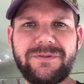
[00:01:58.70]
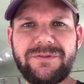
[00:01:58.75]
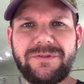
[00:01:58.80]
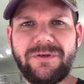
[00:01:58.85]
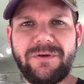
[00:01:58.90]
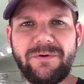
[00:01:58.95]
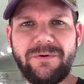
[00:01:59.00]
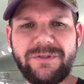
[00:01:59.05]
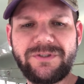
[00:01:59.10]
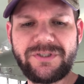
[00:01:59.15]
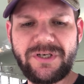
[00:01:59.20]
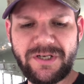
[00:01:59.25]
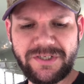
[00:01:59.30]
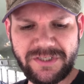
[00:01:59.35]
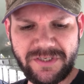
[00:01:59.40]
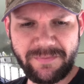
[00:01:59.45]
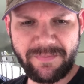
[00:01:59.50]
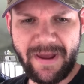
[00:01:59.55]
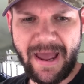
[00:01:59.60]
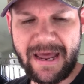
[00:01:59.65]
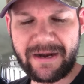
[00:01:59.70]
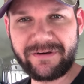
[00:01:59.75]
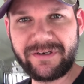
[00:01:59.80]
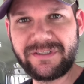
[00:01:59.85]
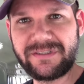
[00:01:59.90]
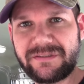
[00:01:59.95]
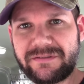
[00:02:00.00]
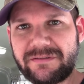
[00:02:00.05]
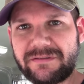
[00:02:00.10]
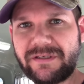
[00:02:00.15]
So we're charging the
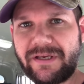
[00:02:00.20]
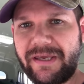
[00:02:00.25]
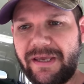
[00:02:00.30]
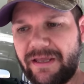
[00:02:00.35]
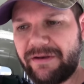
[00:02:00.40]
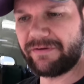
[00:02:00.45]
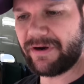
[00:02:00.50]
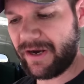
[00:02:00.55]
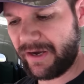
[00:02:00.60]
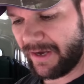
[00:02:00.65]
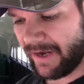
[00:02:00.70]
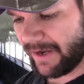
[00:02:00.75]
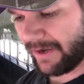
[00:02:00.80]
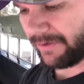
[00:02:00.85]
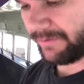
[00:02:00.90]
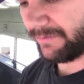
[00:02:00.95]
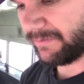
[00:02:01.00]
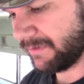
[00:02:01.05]
batteries again right now.